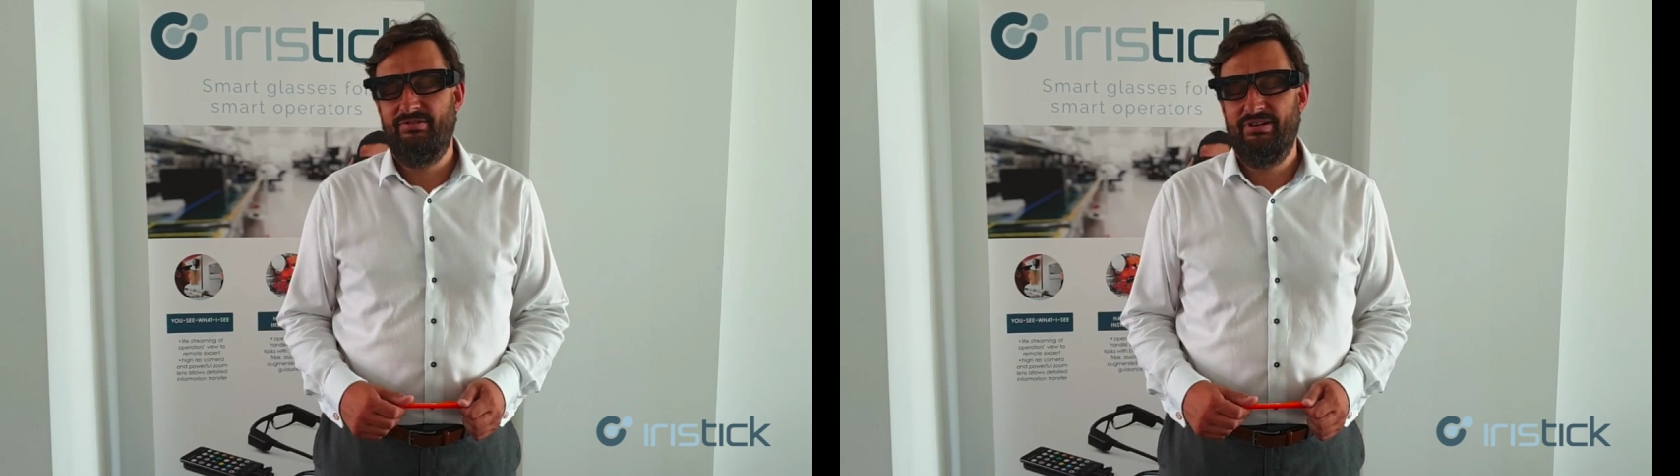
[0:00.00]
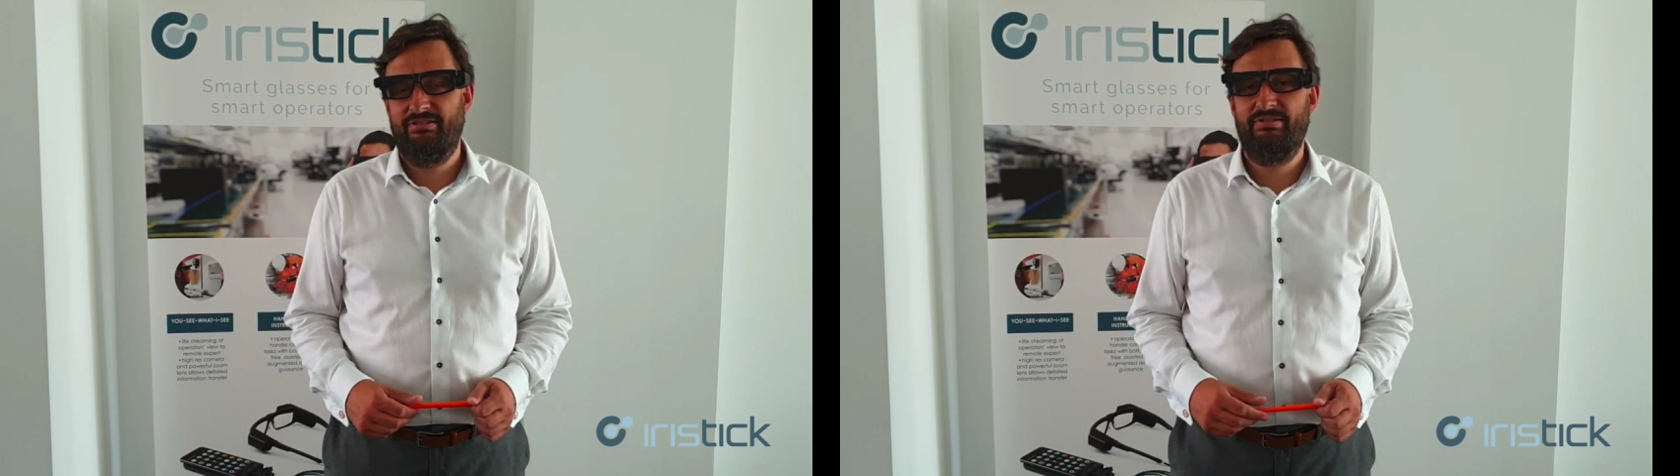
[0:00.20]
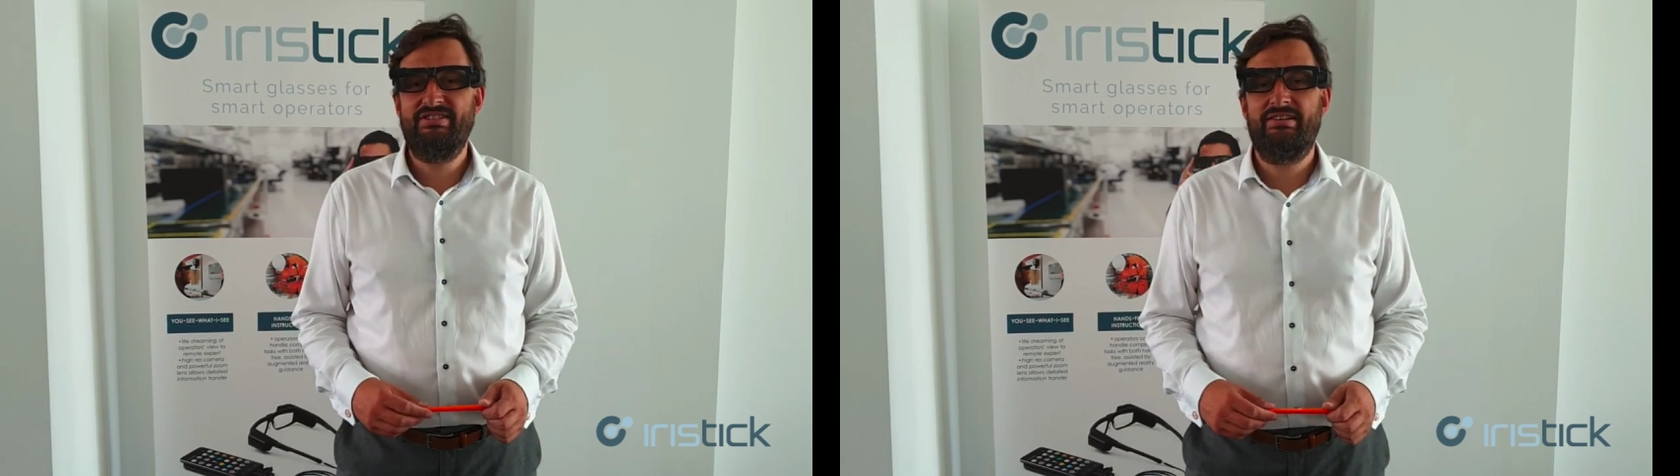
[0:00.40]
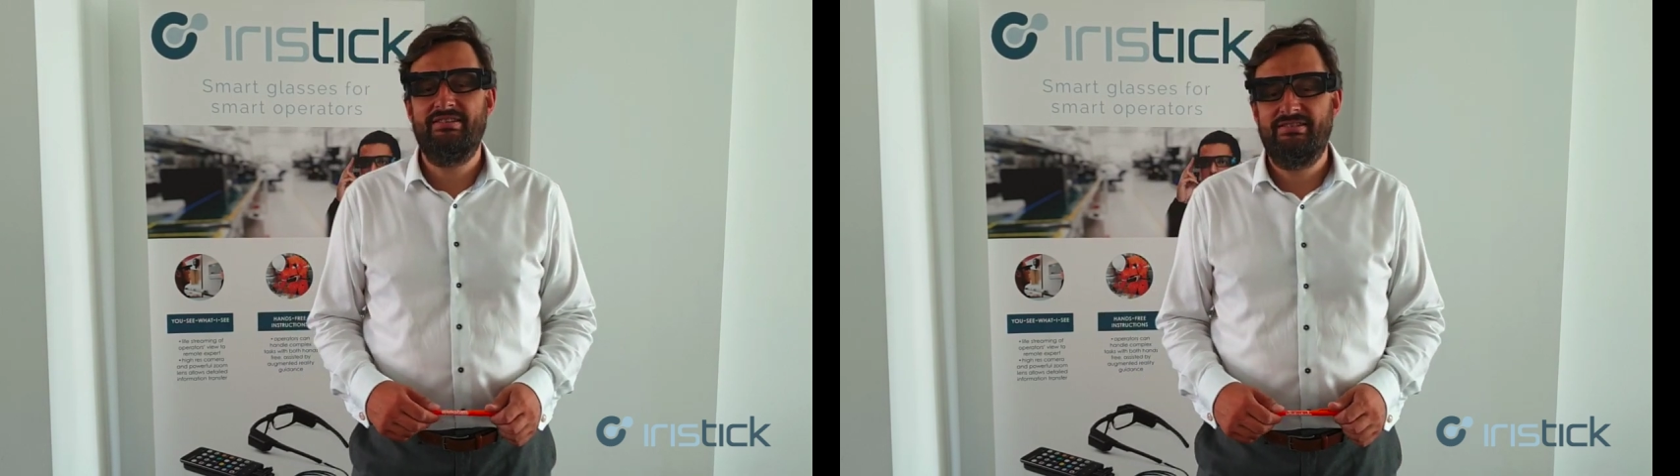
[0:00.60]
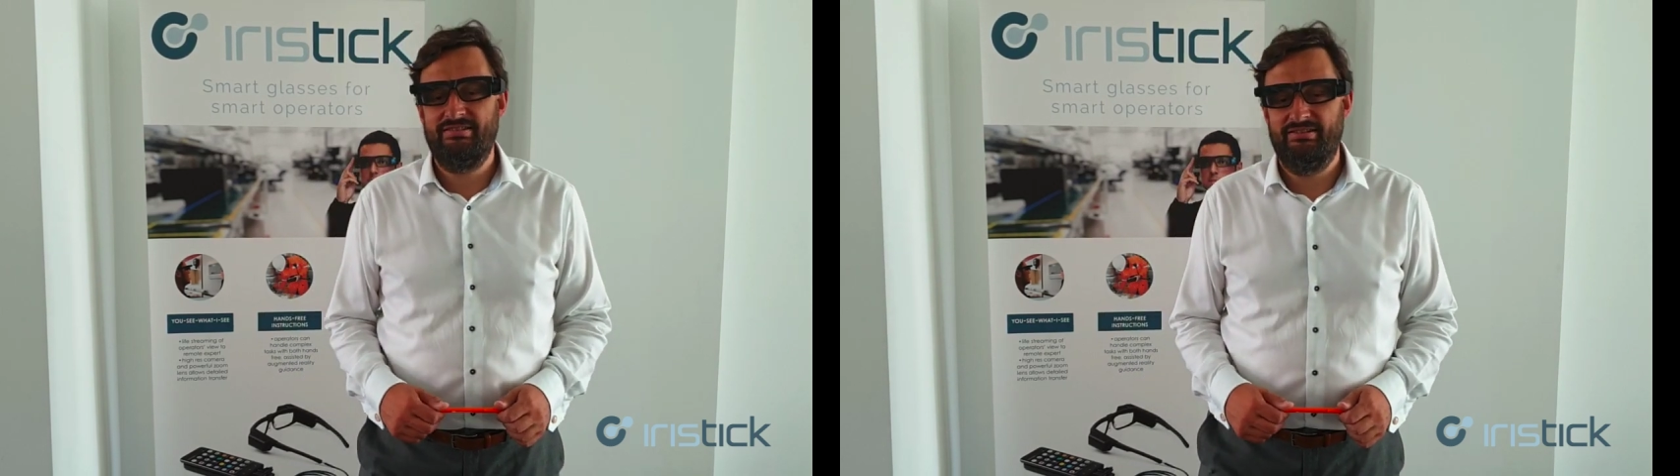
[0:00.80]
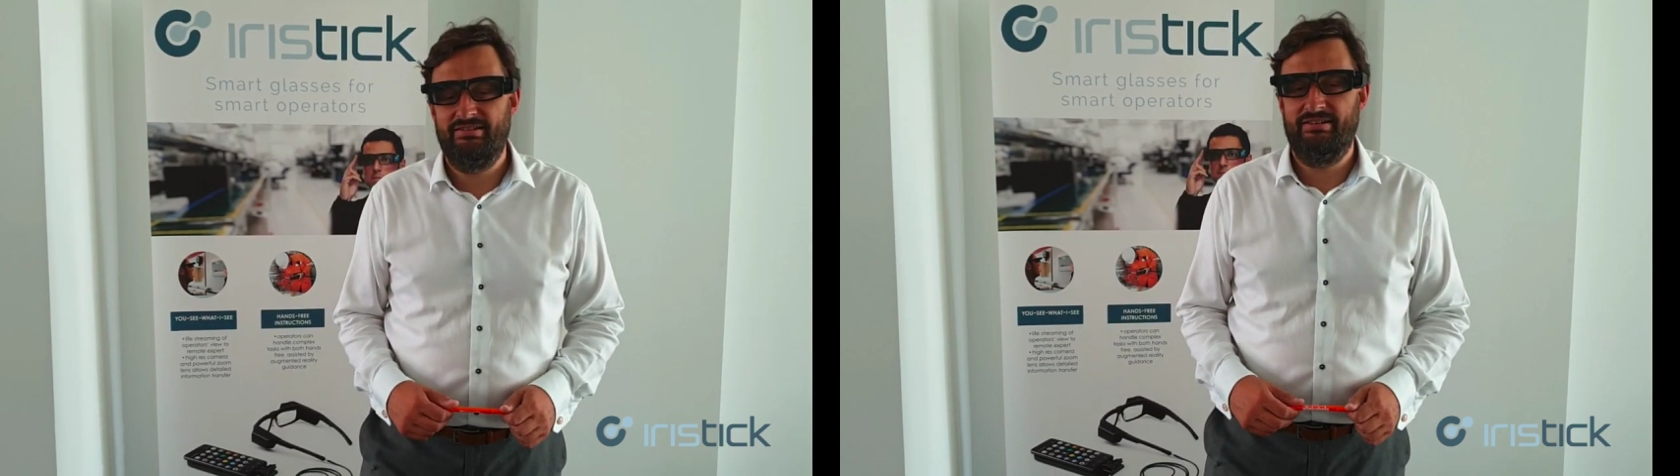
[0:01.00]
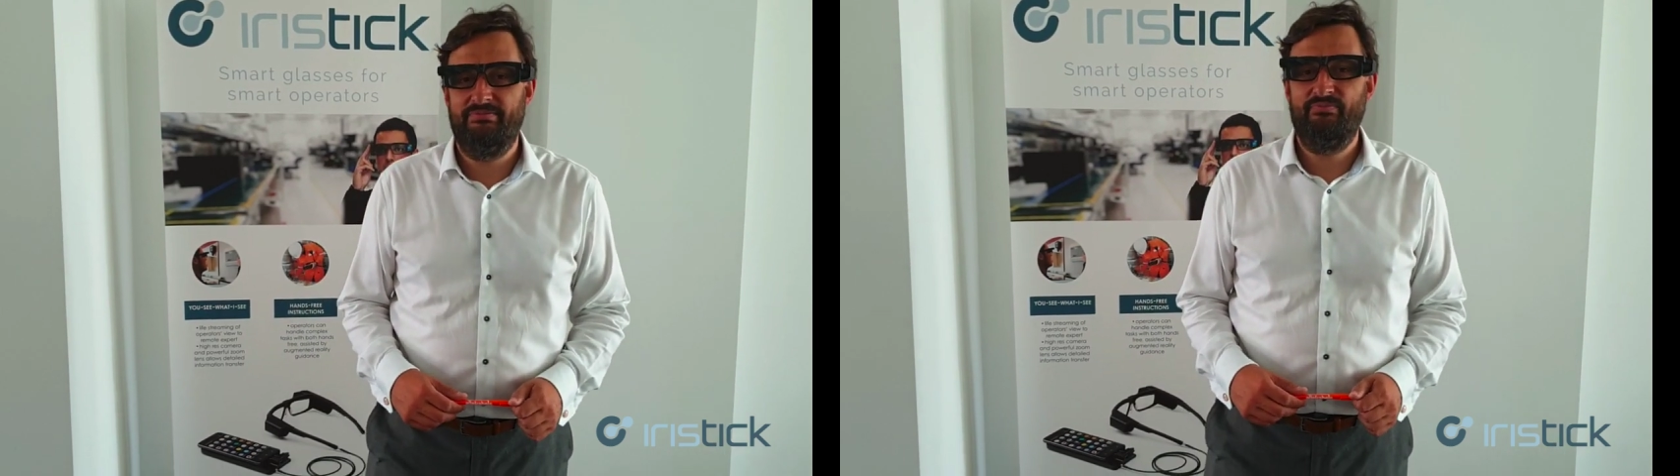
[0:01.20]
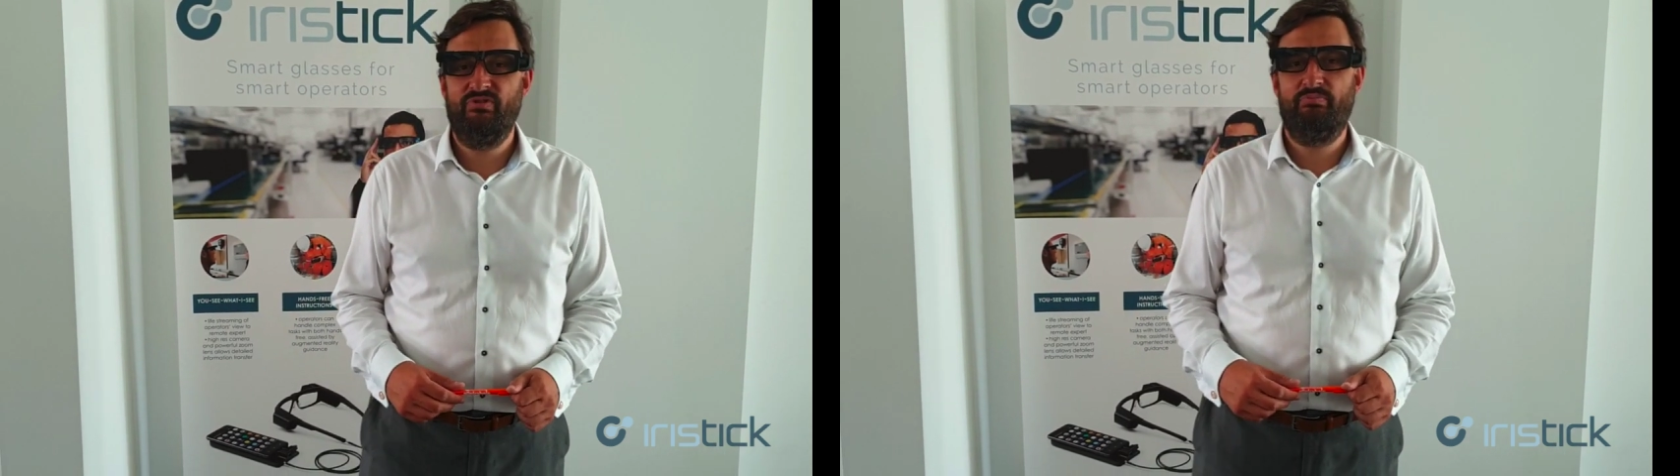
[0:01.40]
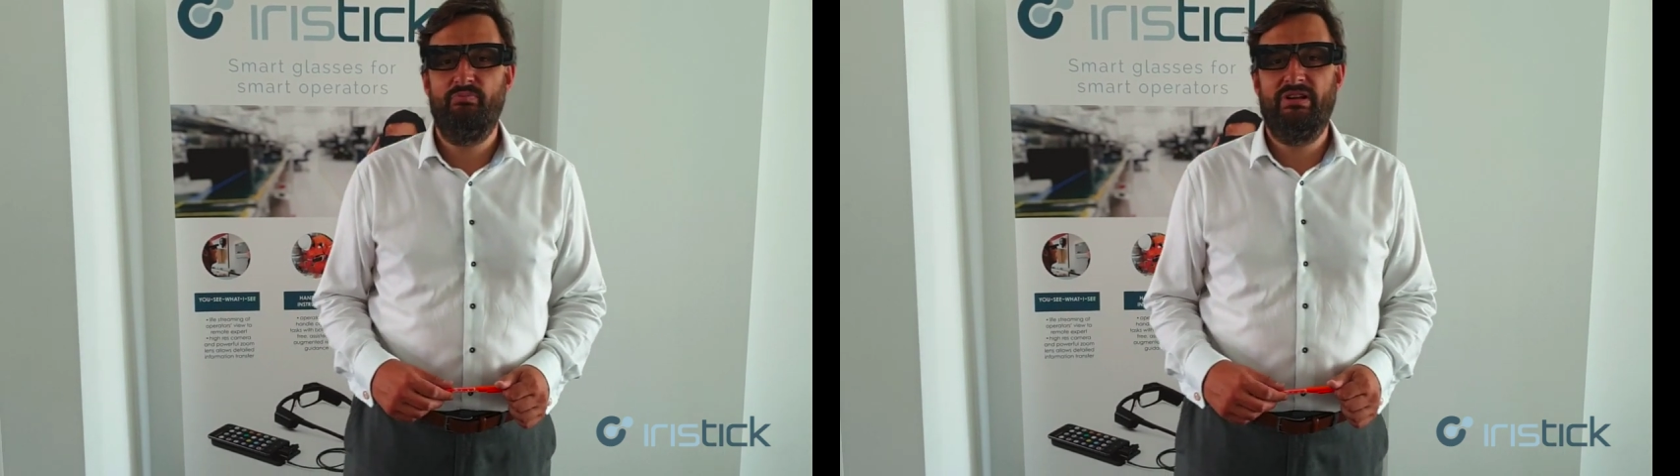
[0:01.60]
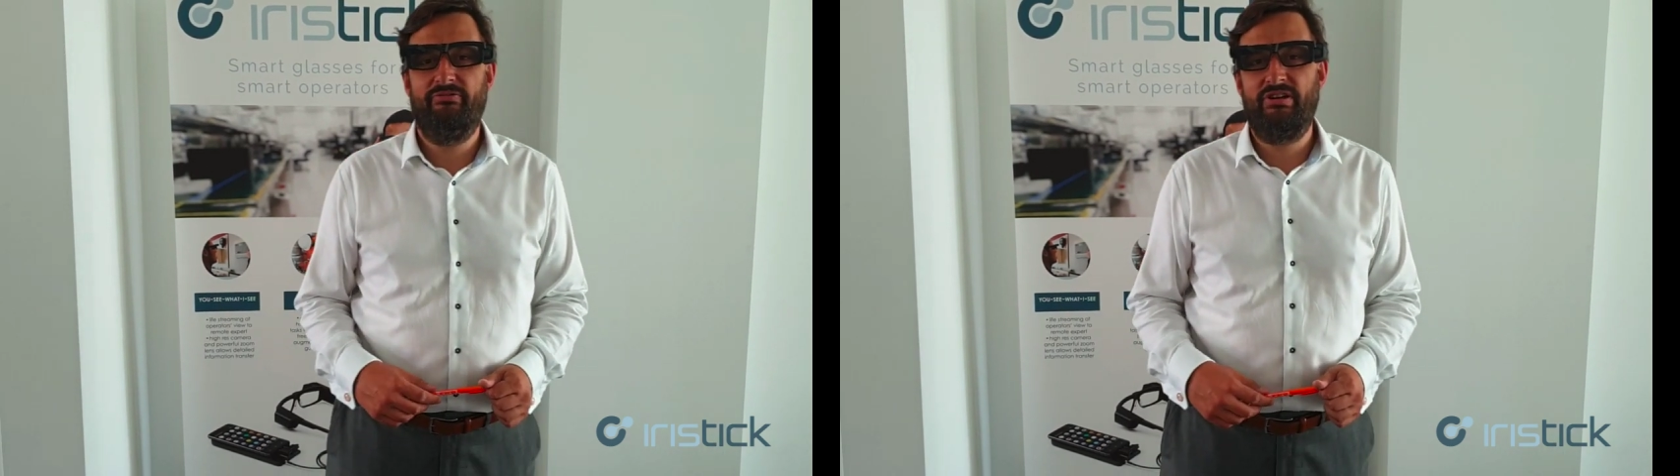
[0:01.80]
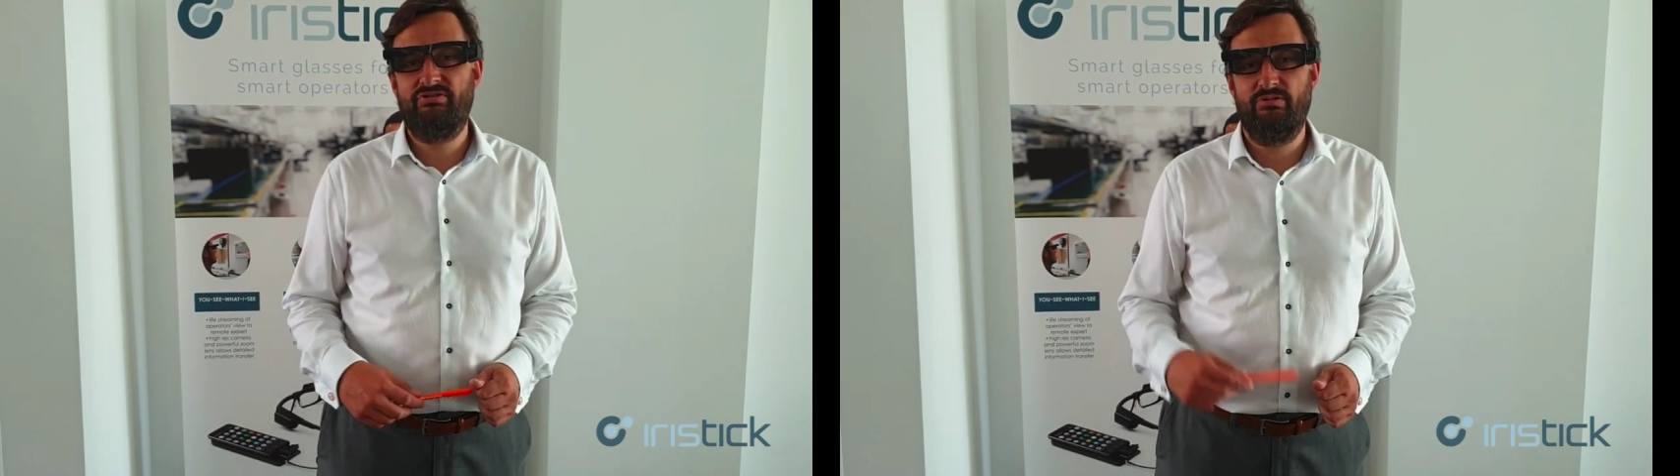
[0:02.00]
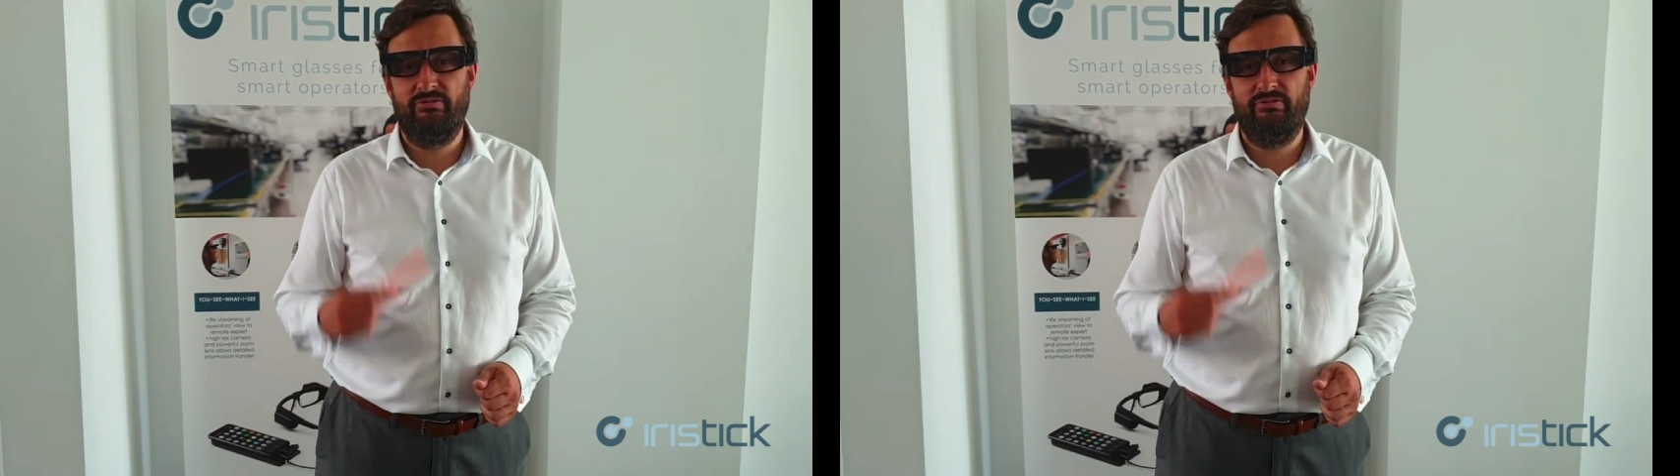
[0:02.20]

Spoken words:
Iristick is a manufacturer